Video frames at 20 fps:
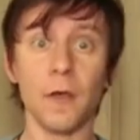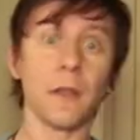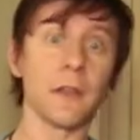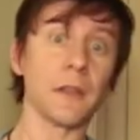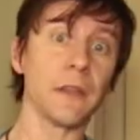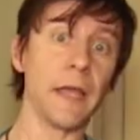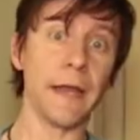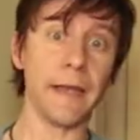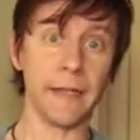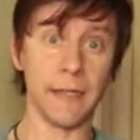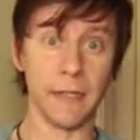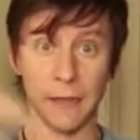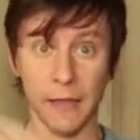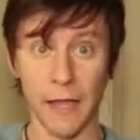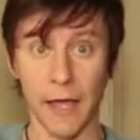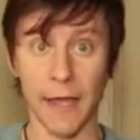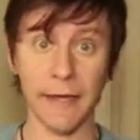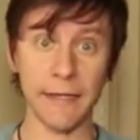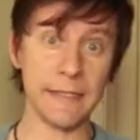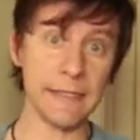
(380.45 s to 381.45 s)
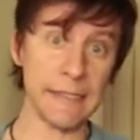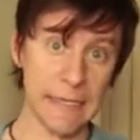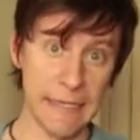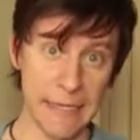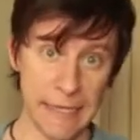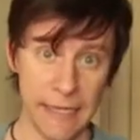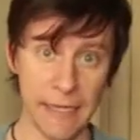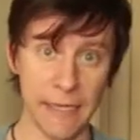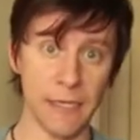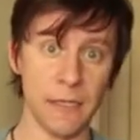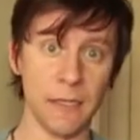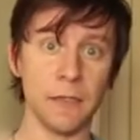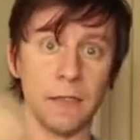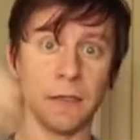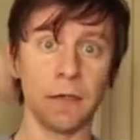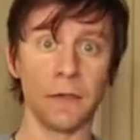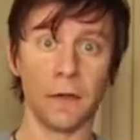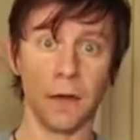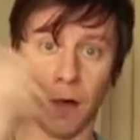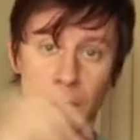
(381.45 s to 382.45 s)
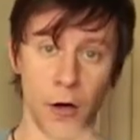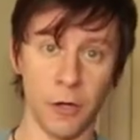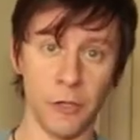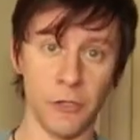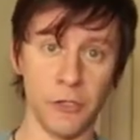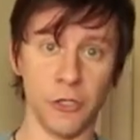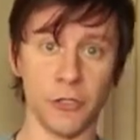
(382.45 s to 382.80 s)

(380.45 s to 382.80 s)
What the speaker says: letting light in onto